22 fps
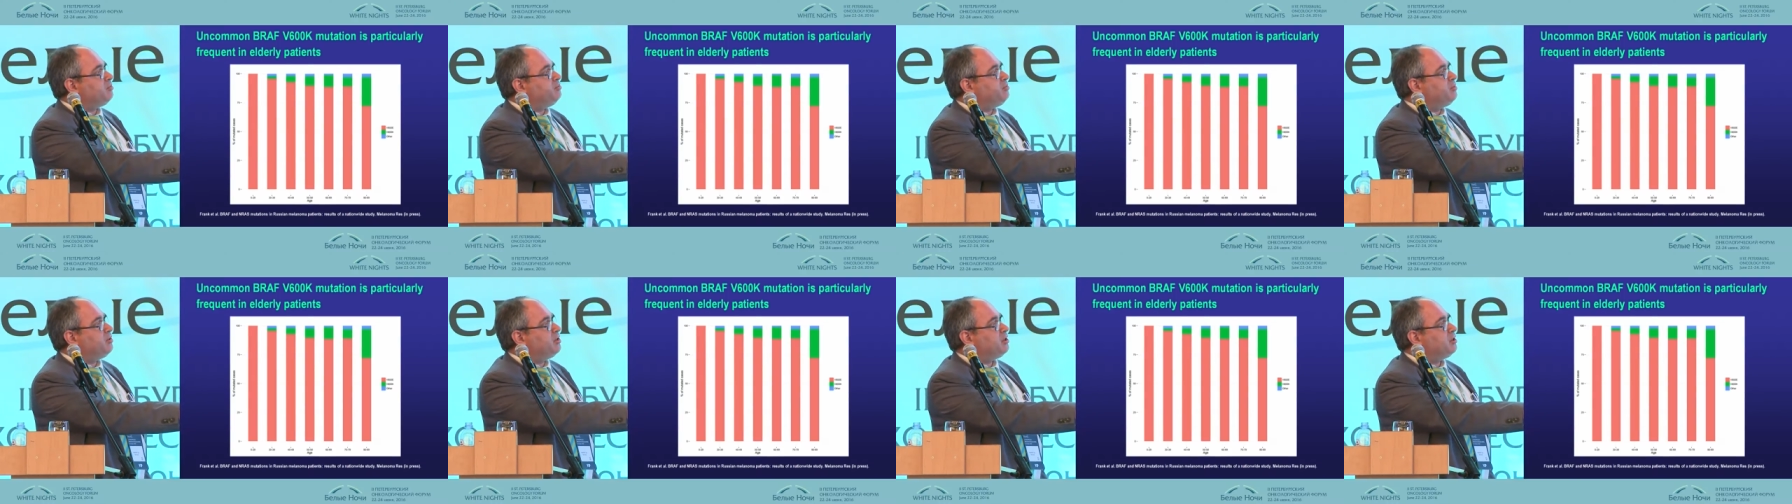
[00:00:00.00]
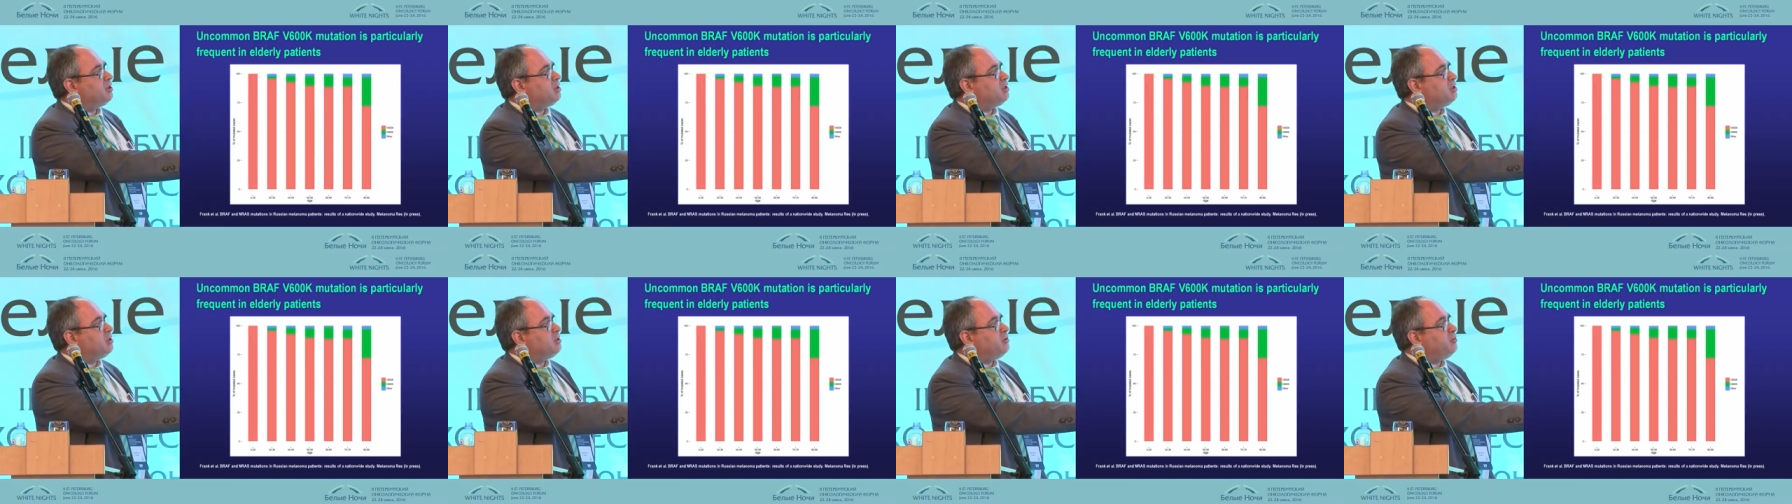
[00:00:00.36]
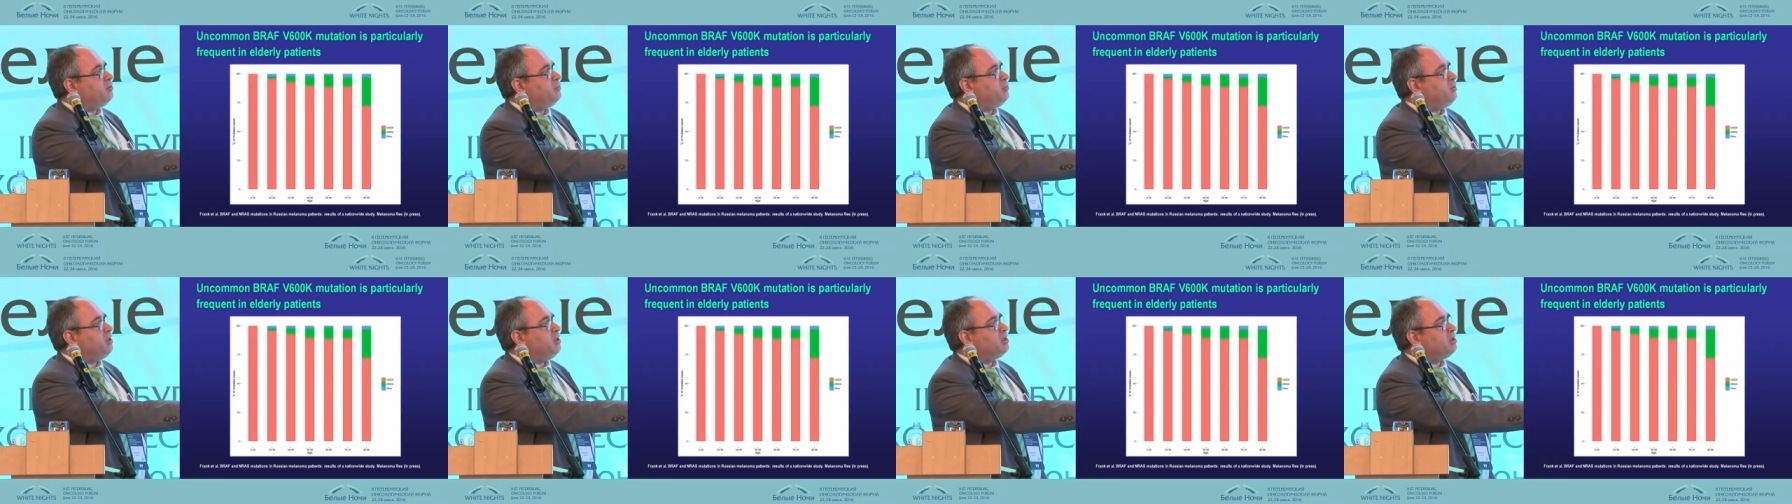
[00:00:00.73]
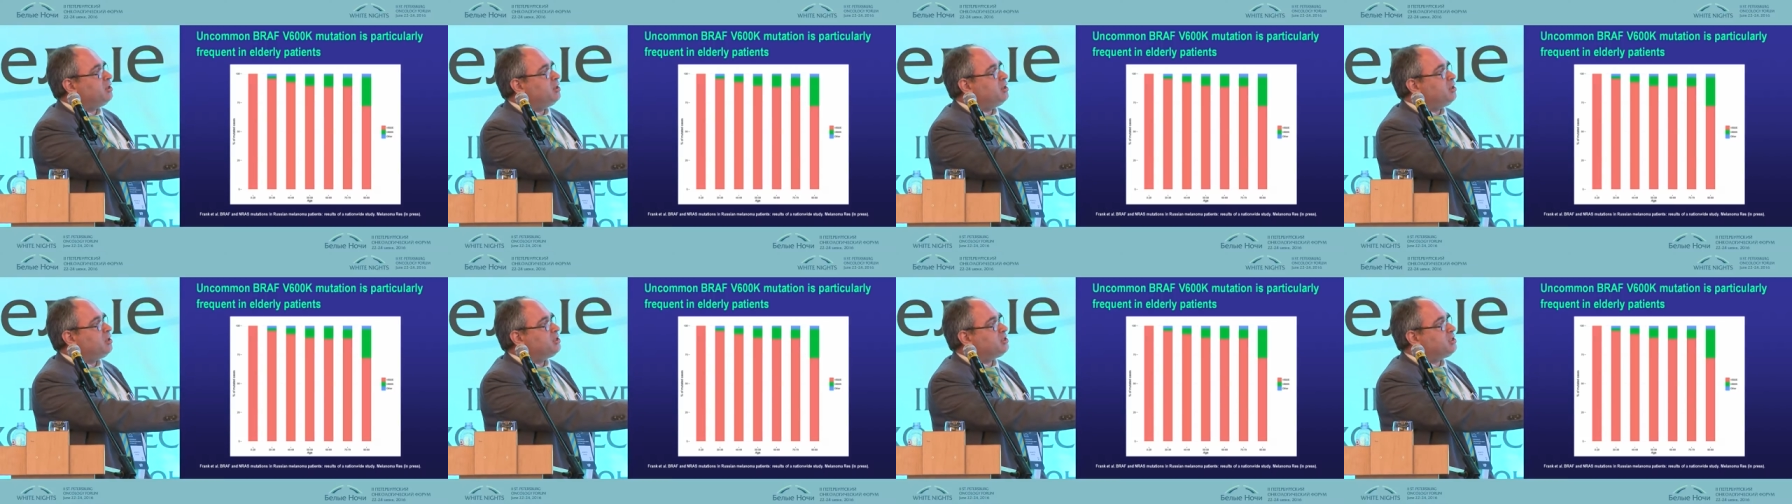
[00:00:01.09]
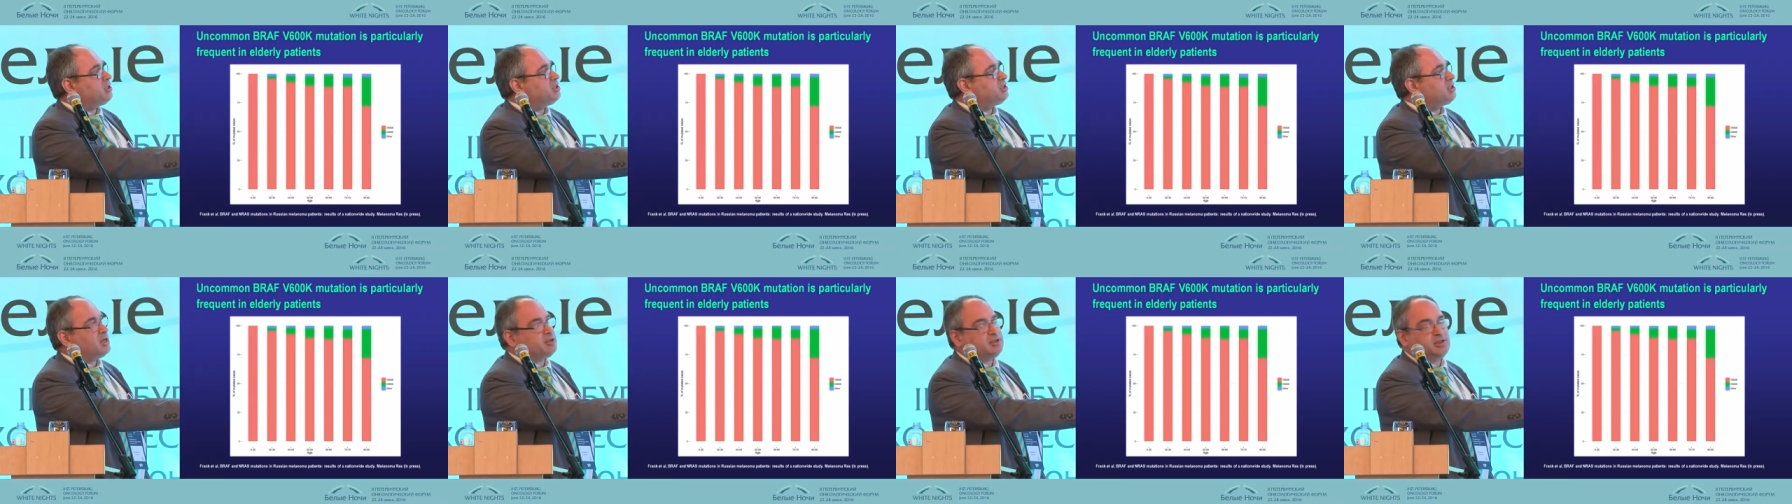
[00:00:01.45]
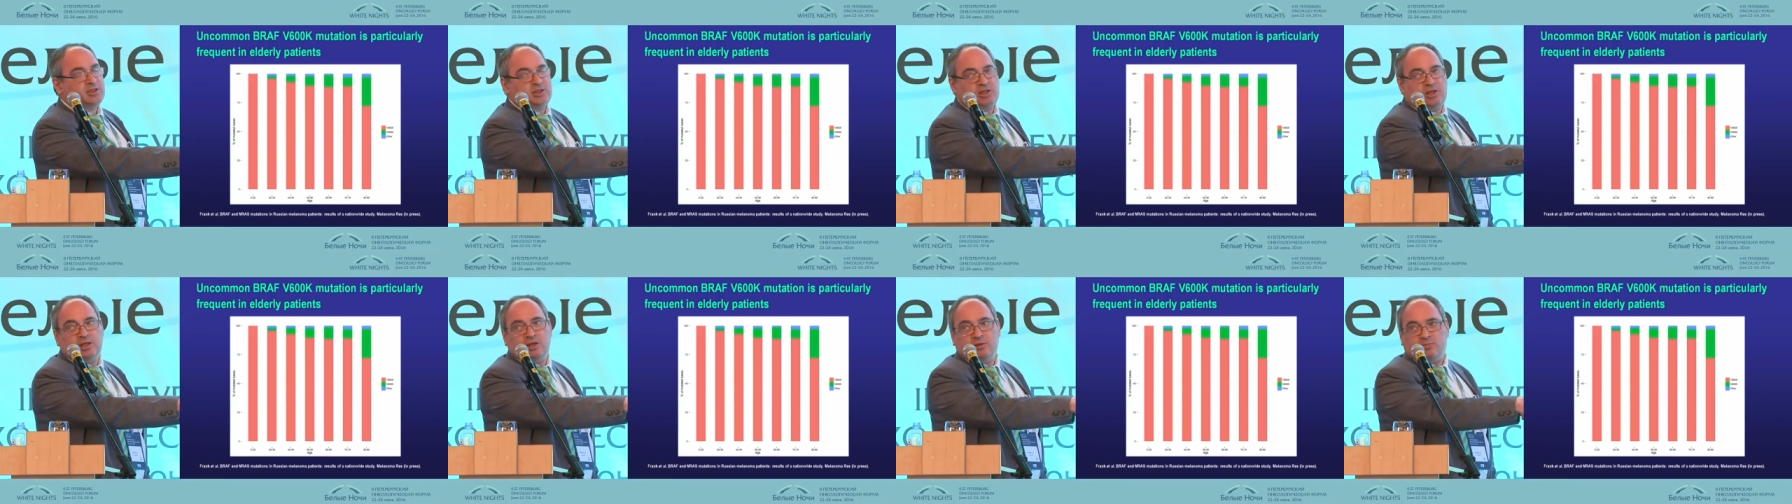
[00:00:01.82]
uh, V six
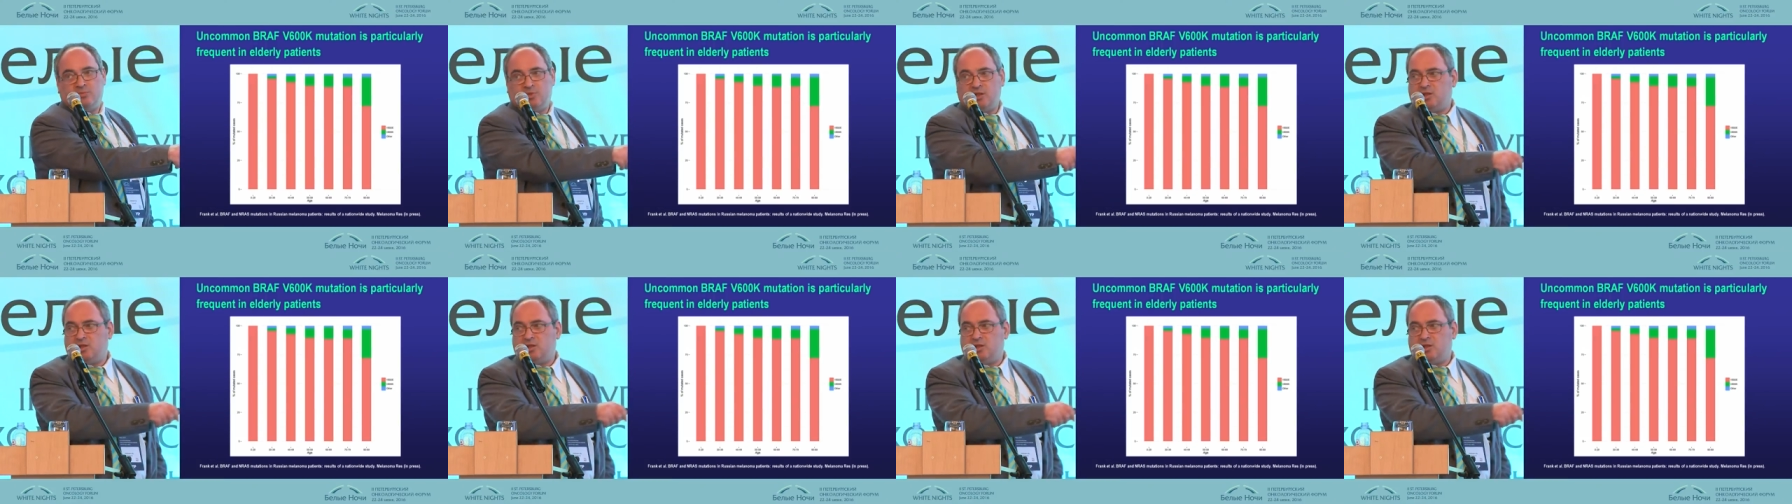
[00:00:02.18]
hundred E.